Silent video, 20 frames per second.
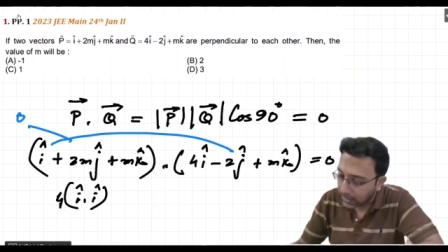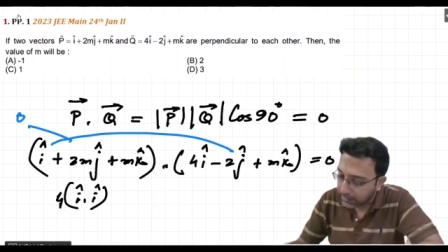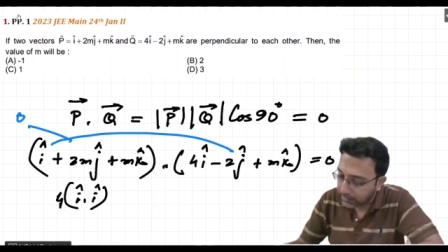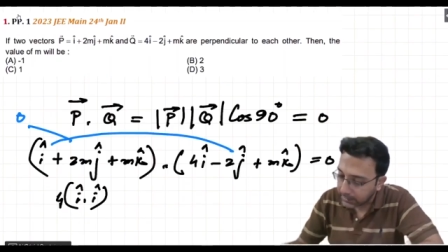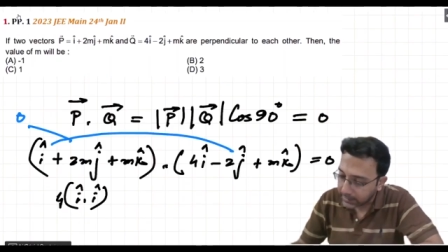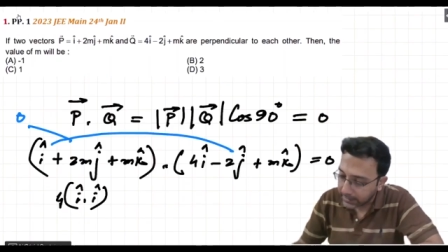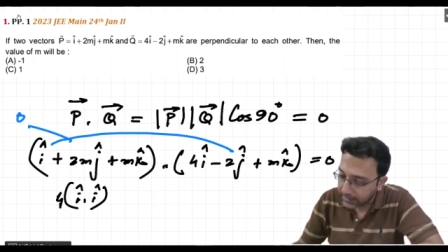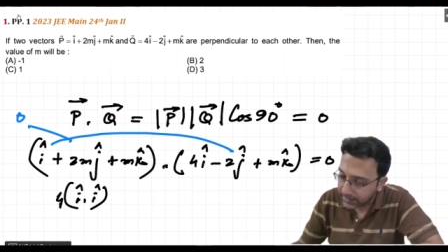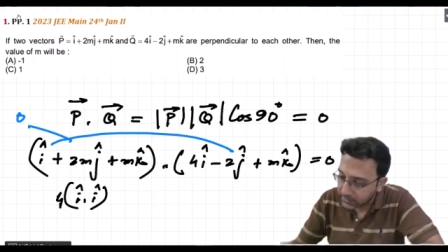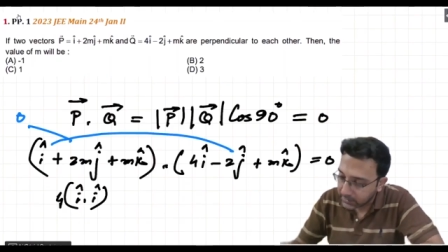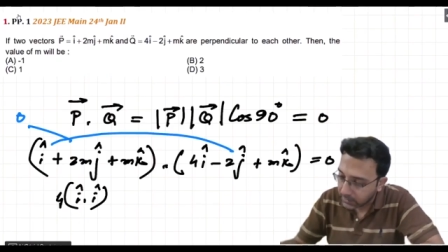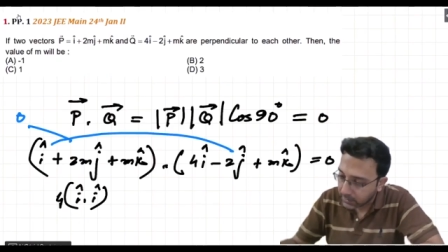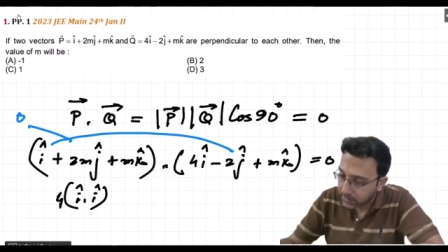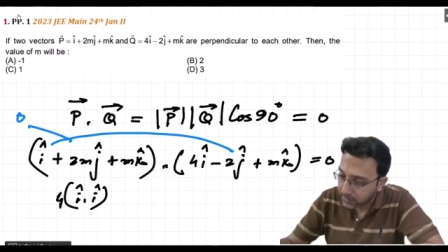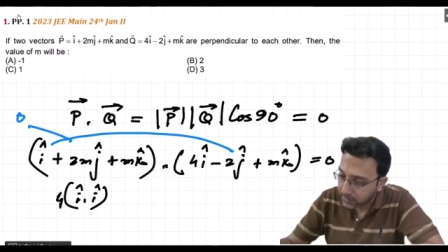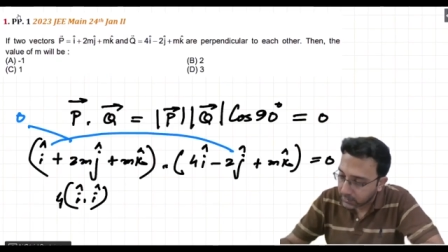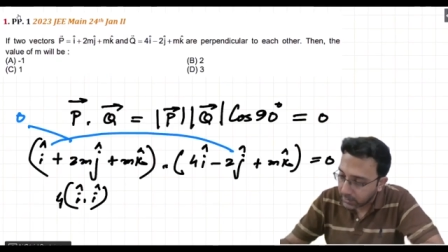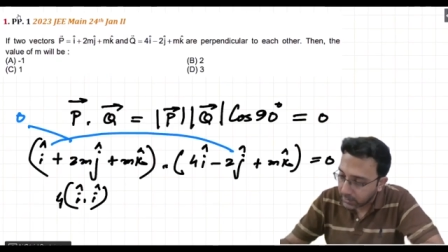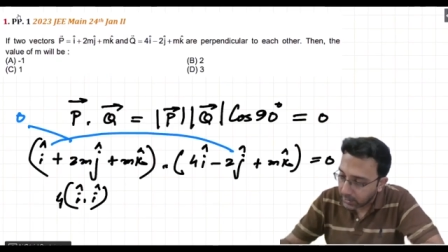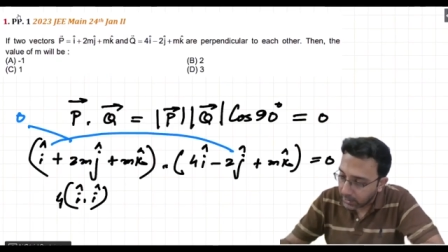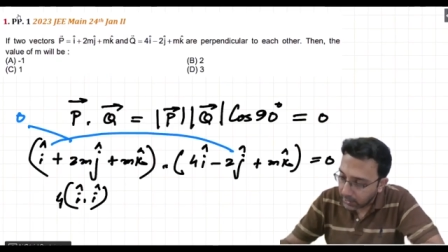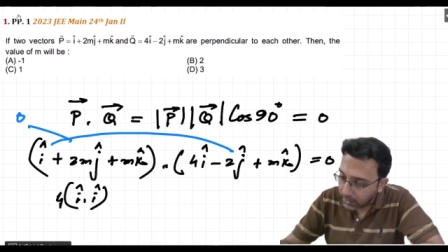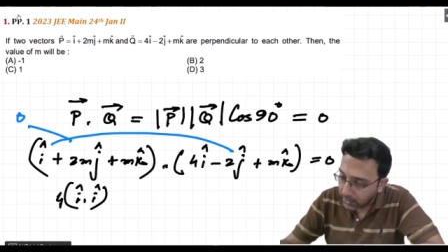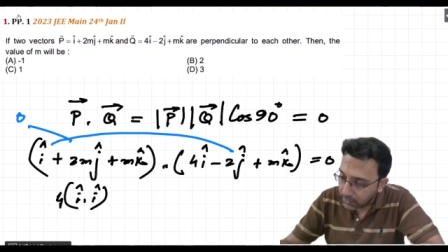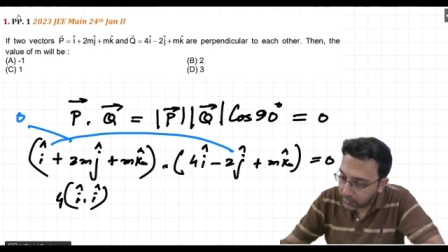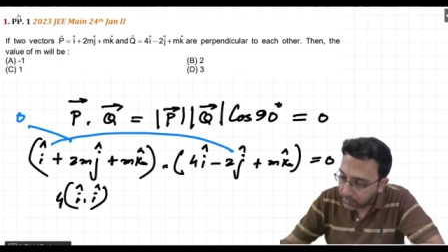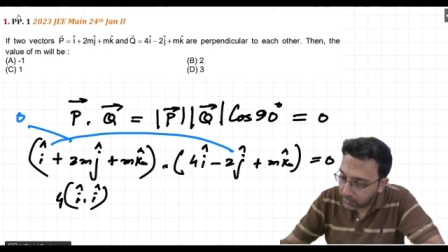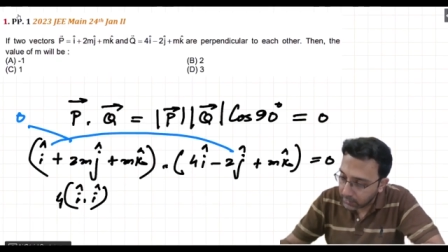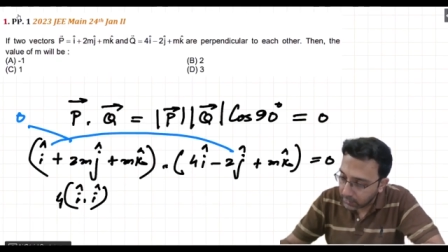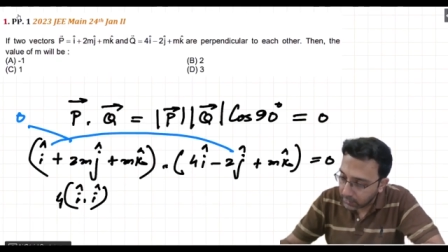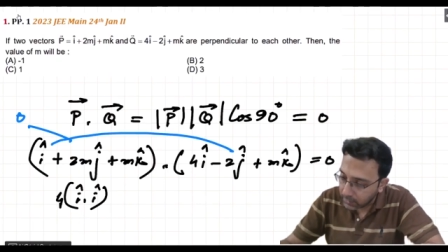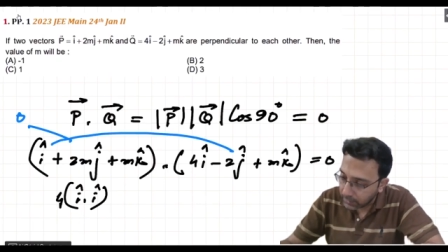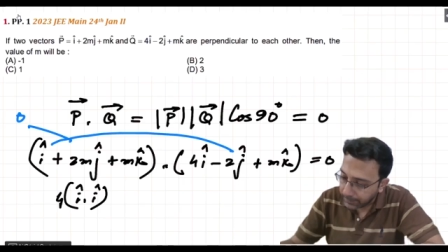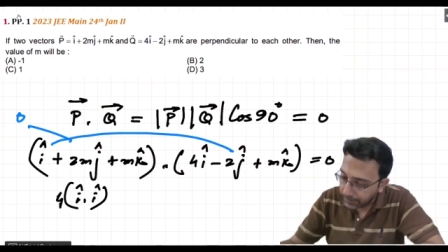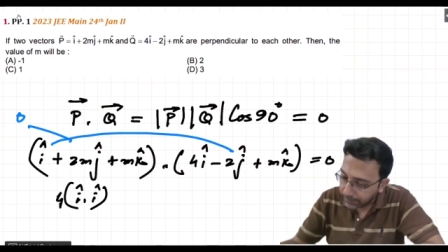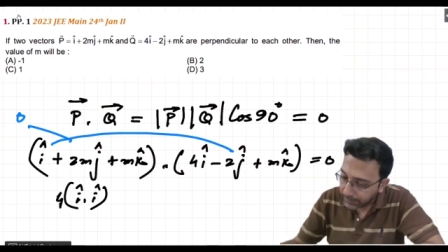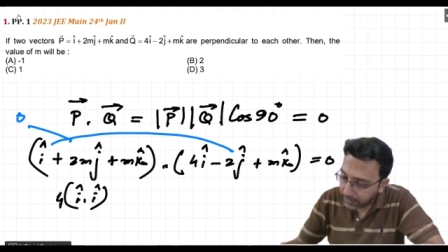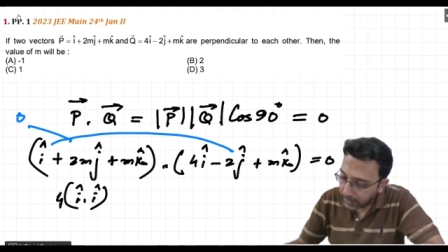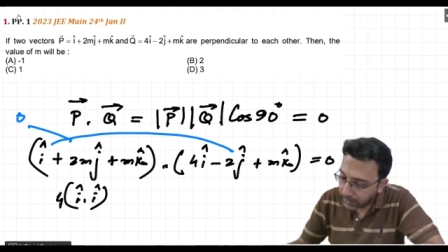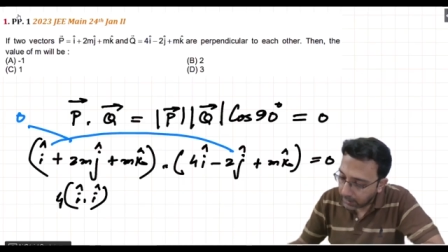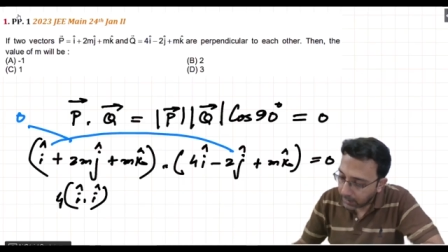other things also. So